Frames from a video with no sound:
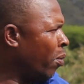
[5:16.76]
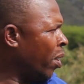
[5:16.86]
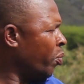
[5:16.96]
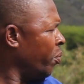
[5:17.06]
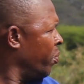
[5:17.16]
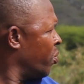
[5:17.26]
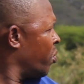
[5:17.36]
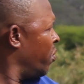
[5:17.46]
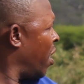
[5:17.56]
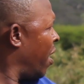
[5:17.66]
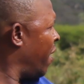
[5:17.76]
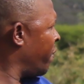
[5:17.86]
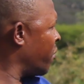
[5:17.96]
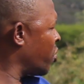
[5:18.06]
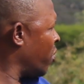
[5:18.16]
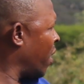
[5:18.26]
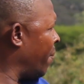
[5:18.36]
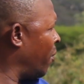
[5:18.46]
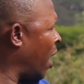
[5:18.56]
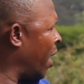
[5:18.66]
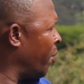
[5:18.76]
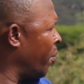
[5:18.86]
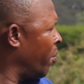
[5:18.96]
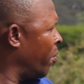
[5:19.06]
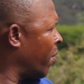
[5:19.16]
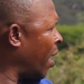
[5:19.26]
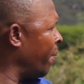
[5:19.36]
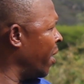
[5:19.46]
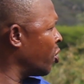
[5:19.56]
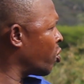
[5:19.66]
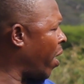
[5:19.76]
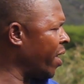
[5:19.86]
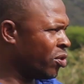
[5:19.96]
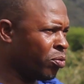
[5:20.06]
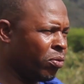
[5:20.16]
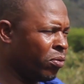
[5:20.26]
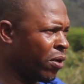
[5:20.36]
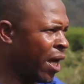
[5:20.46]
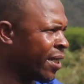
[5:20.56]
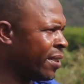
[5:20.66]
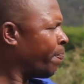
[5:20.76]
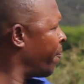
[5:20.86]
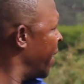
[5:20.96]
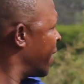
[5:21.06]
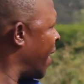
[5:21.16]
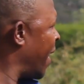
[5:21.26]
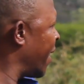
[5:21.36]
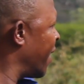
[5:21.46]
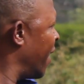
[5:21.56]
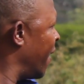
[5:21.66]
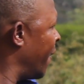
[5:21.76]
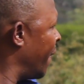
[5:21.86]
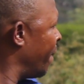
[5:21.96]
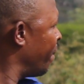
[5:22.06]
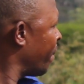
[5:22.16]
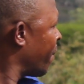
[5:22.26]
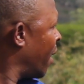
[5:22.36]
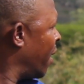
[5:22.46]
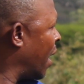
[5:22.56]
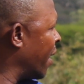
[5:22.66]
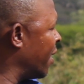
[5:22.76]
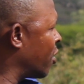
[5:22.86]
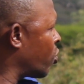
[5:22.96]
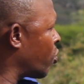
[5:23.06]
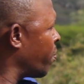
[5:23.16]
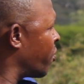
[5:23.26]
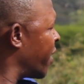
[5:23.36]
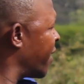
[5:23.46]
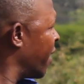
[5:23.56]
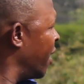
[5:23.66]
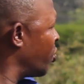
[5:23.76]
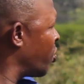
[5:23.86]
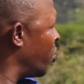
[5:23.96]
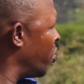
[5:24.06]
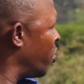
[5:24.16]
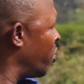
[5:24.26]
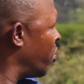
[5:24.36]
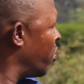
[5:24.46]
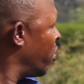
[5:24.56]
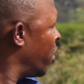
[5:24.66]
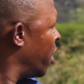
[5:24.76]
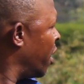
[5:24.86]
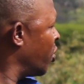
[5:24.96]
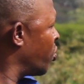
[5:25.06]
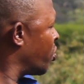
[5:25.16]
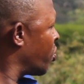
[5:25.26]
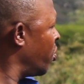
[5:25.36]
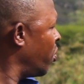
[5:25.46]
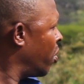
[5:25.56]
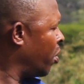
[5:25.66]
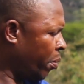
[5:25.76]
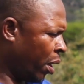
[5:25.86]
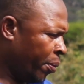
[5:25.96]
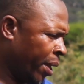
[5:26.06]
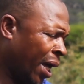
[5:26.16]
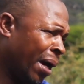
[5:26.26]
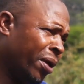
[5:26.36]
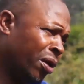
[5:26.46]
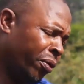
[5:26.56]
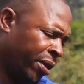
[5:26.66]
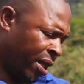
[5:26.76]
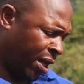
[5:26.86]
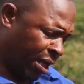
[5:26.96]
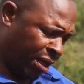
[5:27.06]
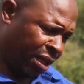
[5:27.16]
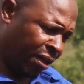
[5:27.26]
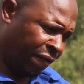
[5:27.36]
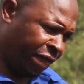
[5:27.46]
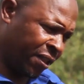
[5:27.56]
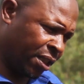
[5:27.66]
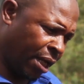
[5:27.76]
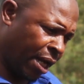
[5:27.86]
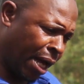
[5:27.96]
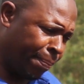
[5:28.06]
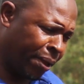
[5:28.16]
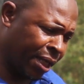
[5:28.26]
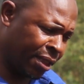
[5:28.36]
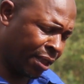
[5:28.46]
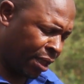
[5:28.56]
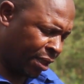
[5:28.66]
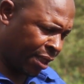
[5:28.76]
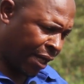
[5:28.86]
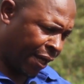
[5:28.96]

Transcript: what we will do for sorghum, we will come in twice. We will split the top dressing into two. Okay. We come in with the first application at